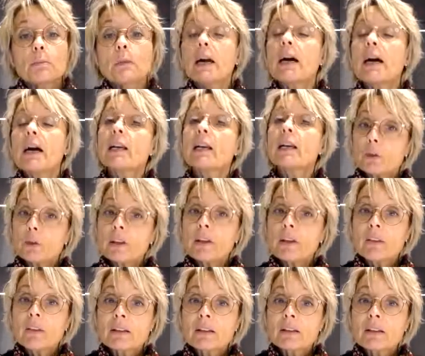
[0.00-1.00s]
and look at the
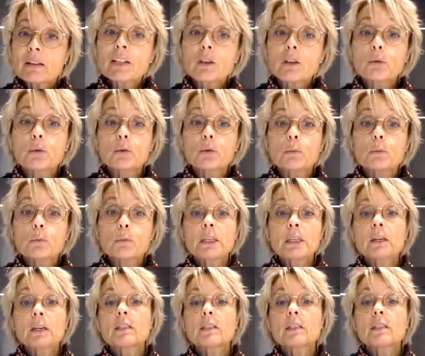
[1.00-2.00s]
dates too,
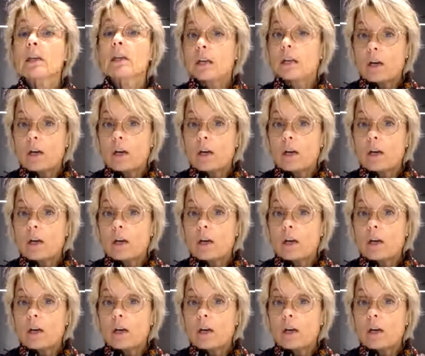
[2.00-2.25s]
because